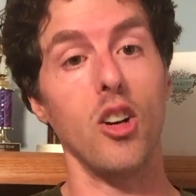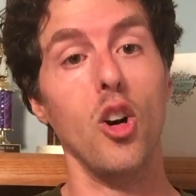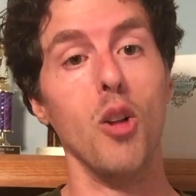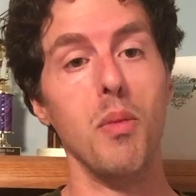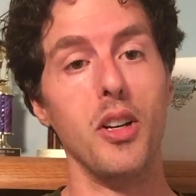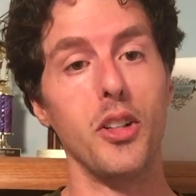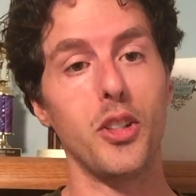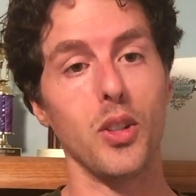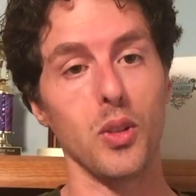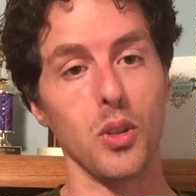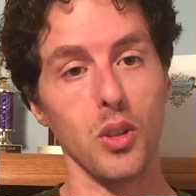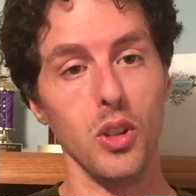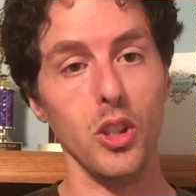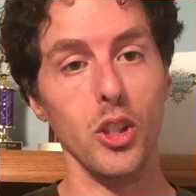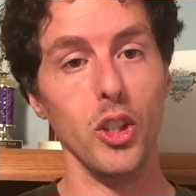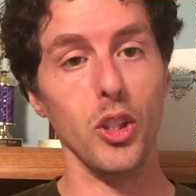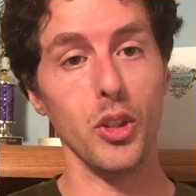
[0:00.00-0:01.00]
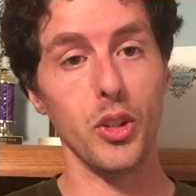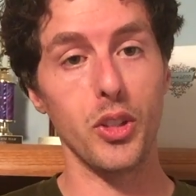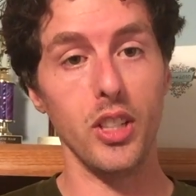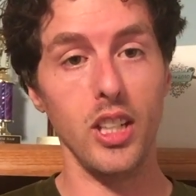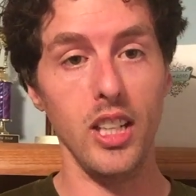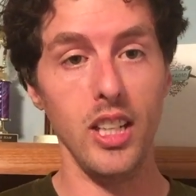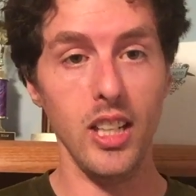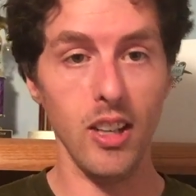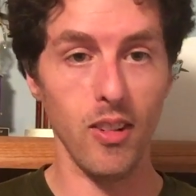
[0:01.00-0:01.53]
a whole bunch of rules
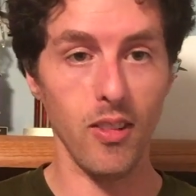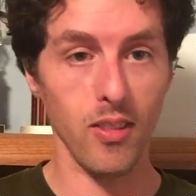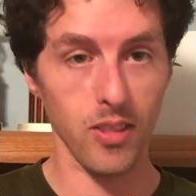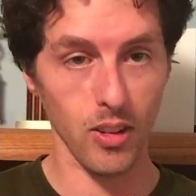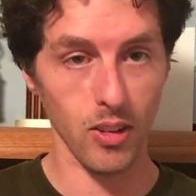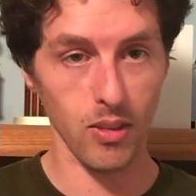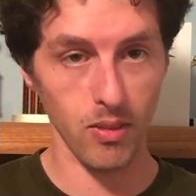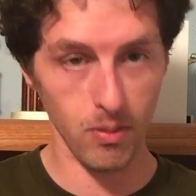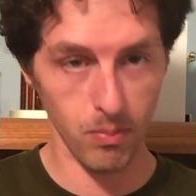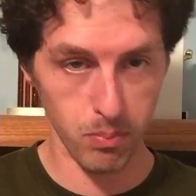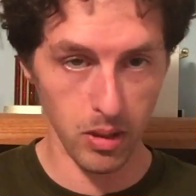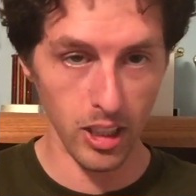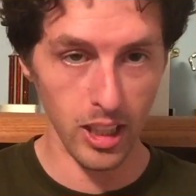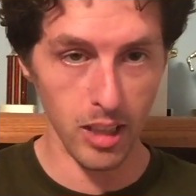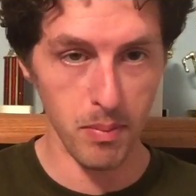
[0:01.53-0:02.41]
probably